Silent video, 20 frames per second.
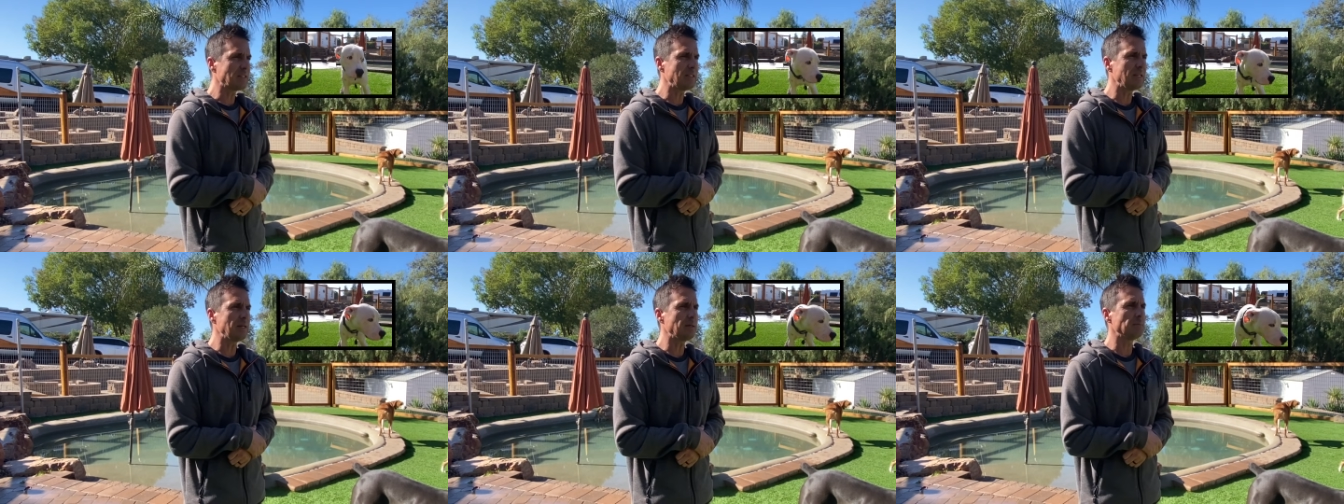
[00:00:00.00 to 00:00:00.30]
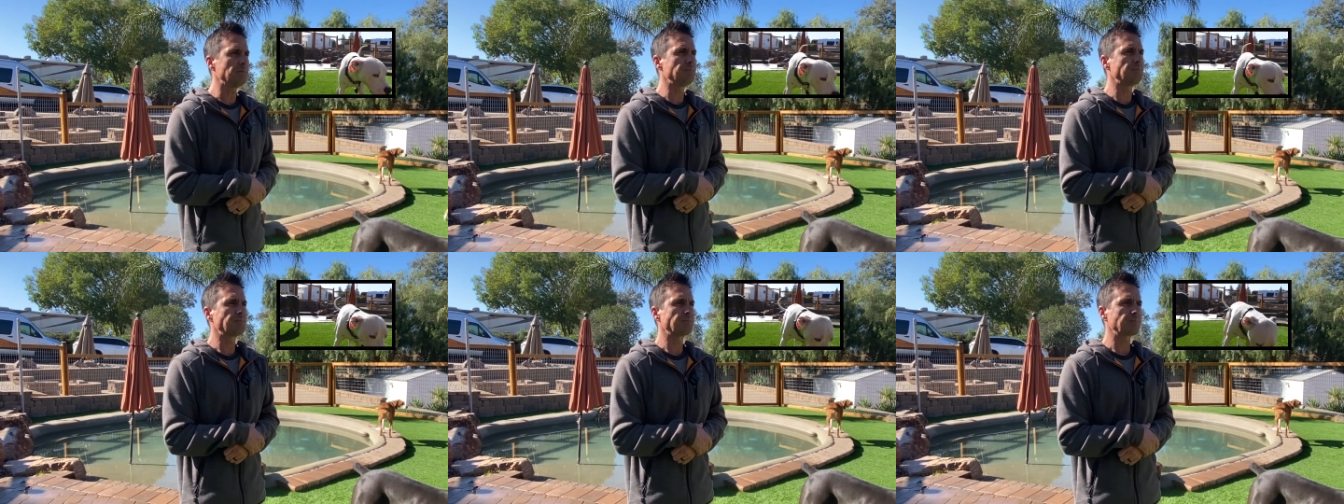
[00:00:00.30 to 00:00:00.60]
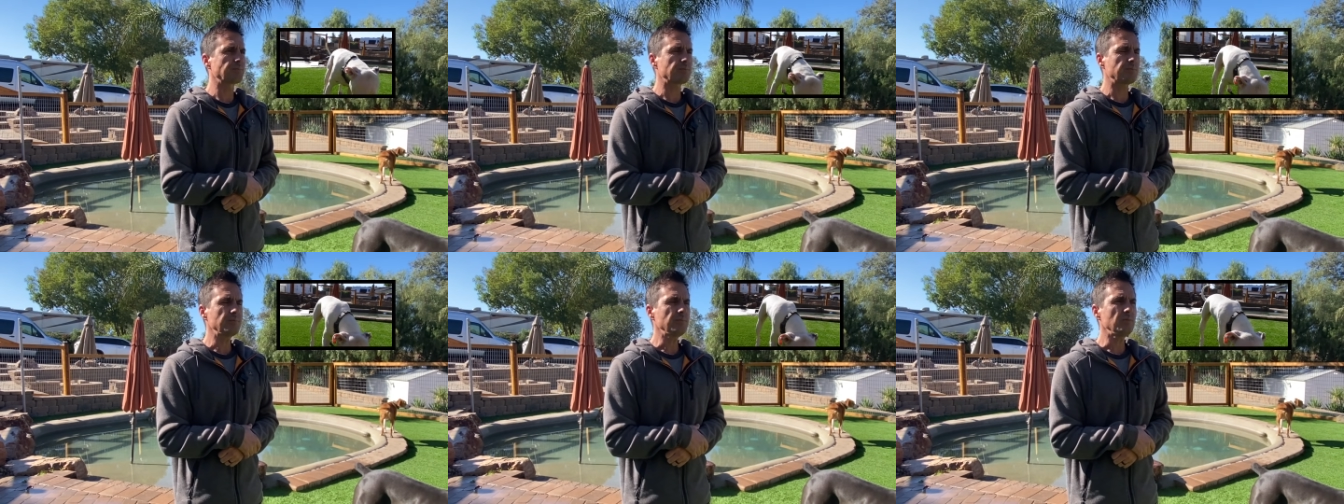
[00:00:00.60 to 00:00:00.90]
it
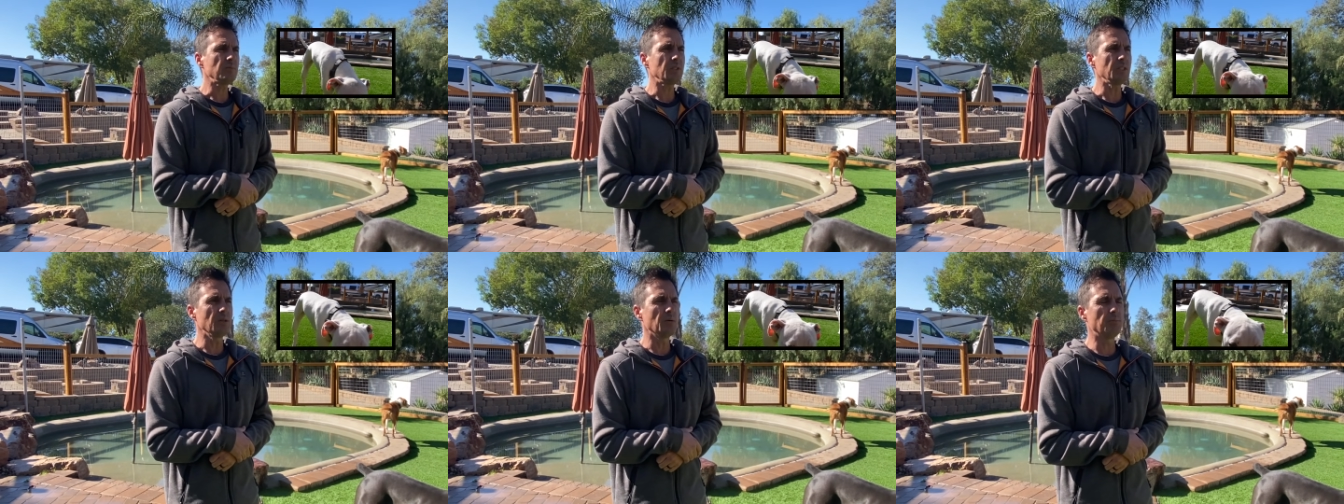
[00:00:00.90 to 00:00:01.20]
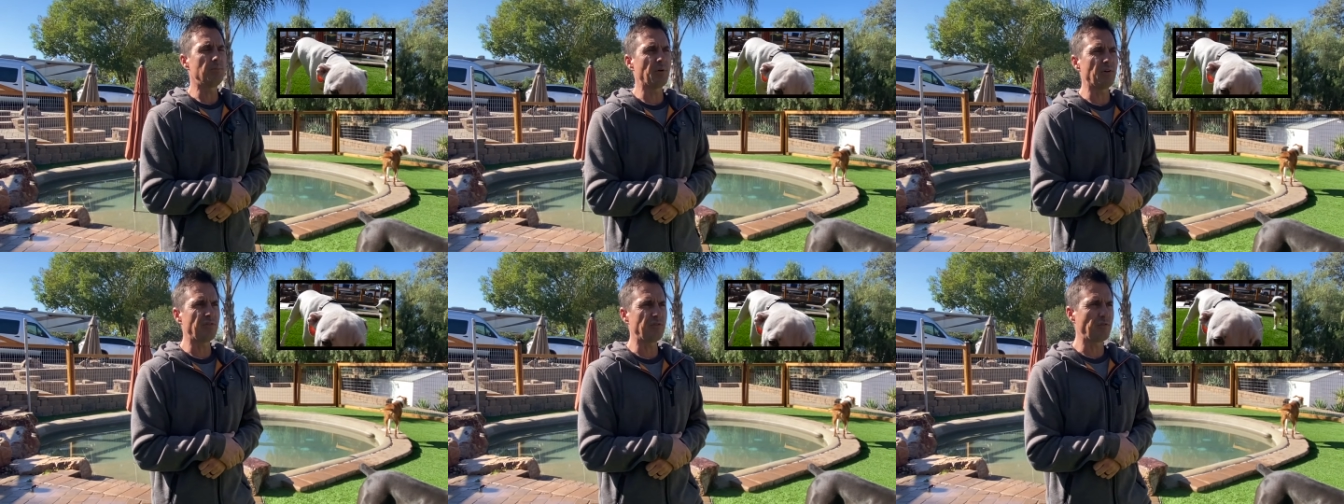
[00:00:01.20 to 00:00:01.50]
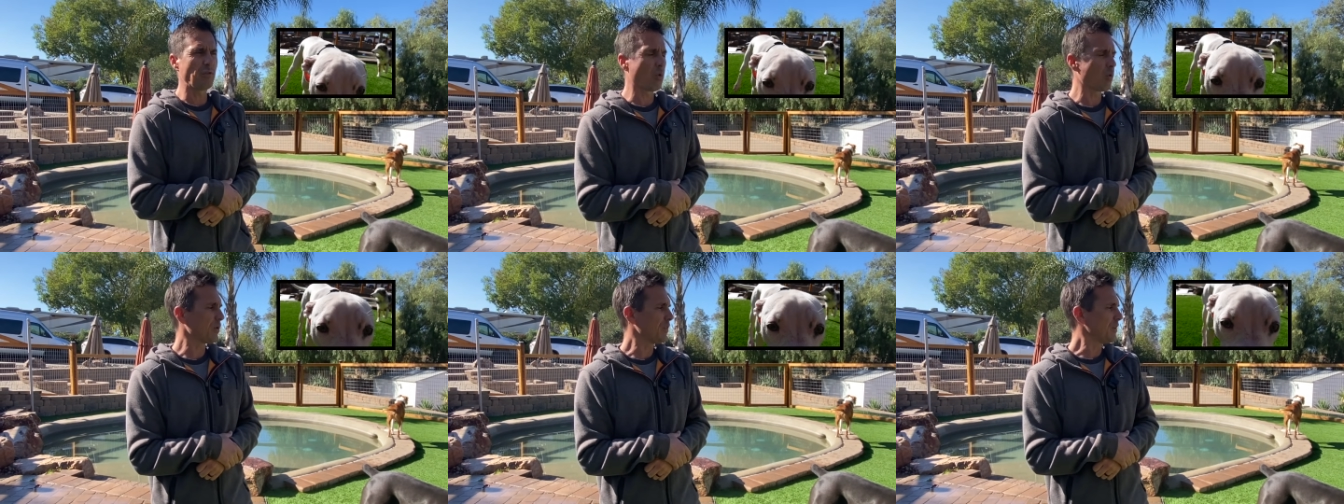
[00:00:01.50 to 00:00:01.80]

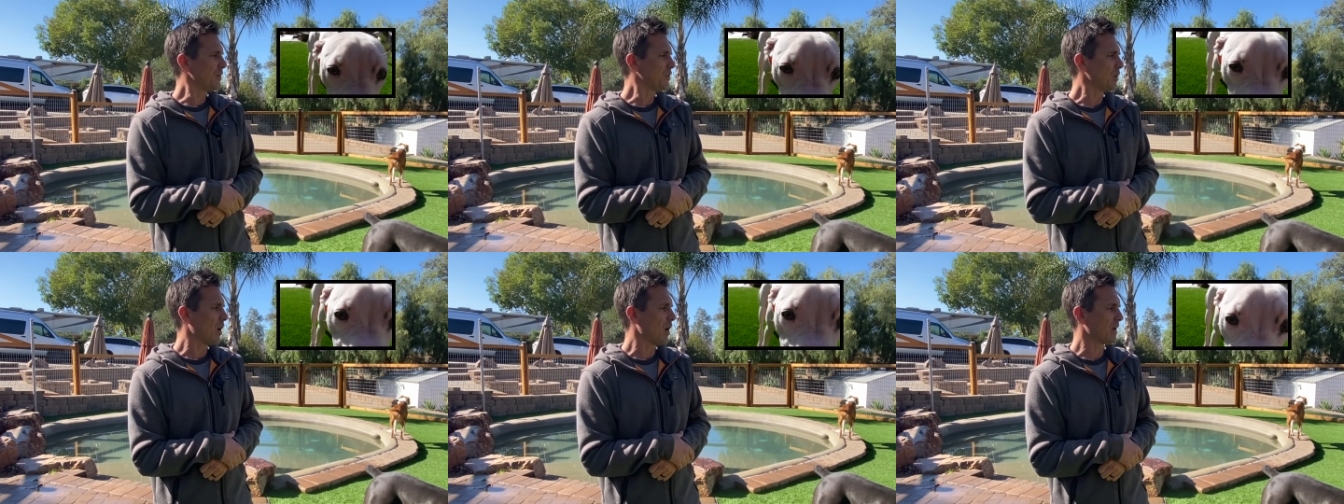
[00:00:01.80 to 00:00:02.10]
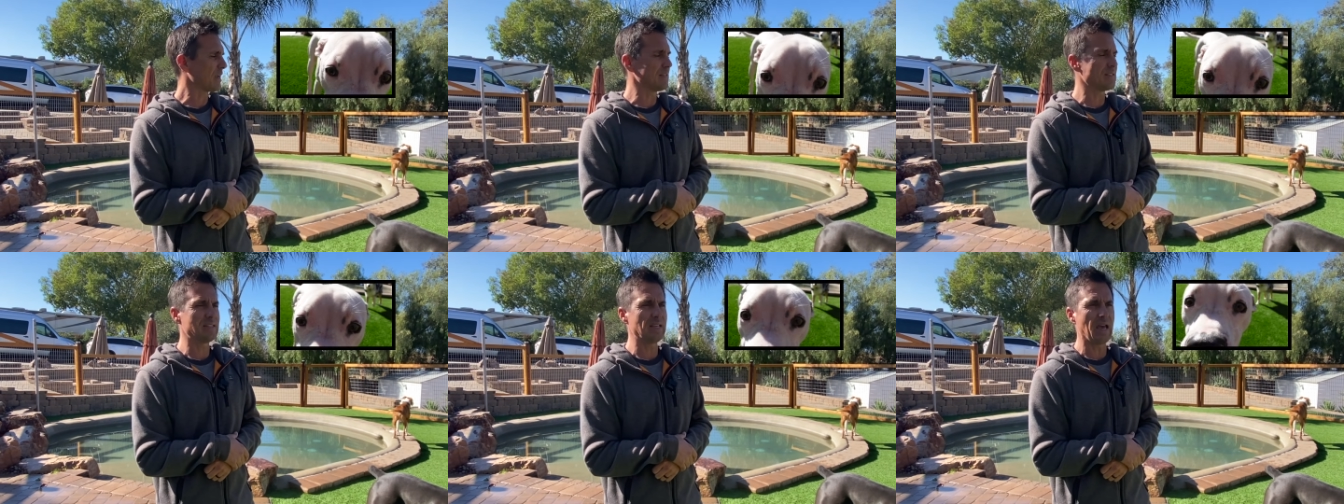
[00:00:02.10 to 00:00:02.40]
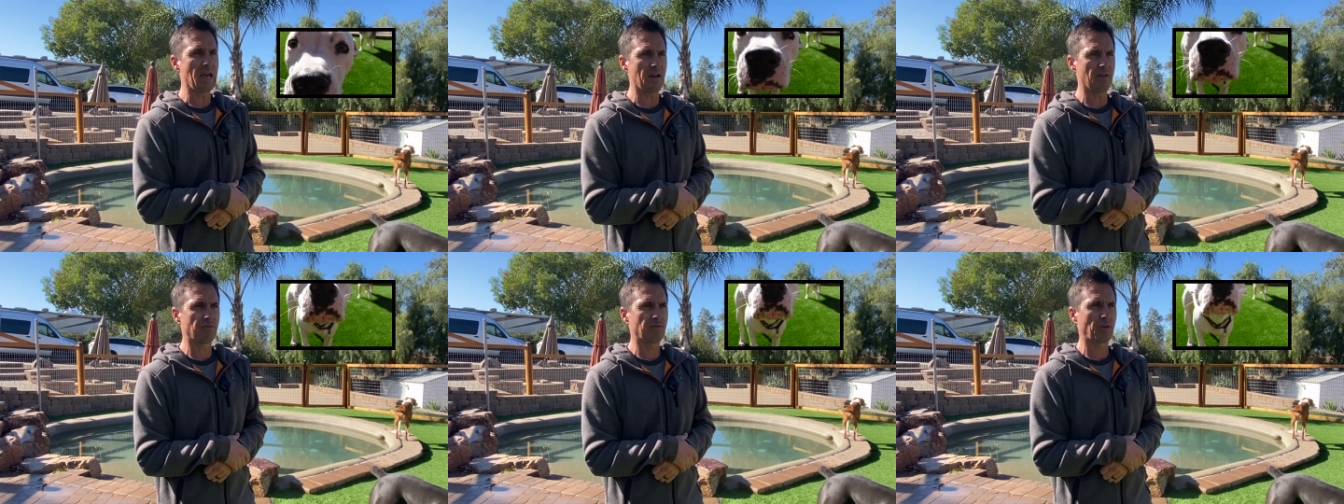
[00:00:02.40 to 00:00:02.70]
before the dog is
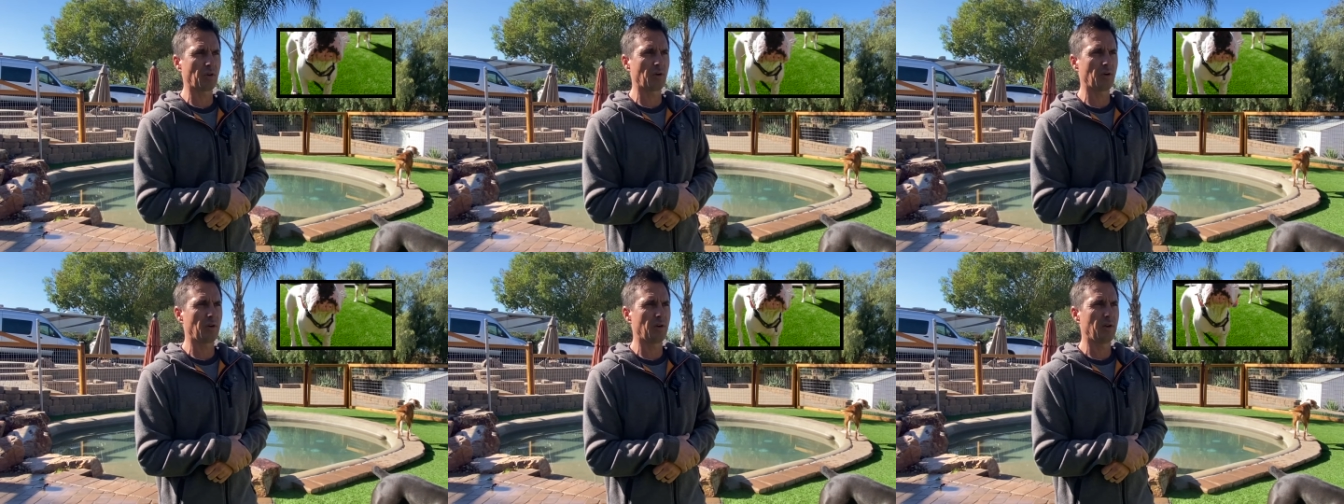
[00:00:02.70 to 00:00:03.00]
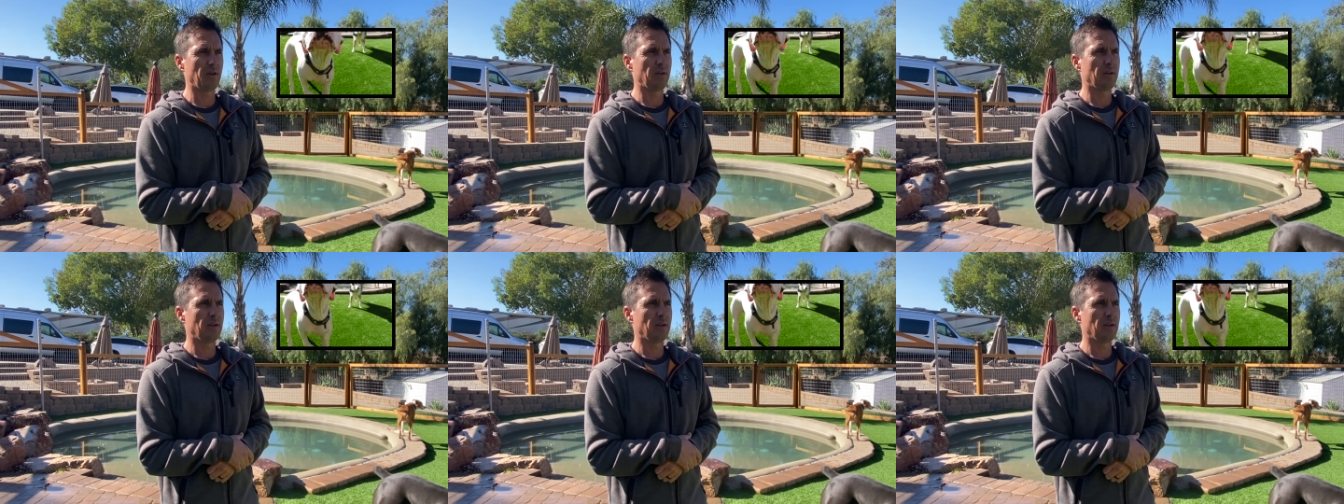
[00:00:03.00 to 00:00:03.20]
ever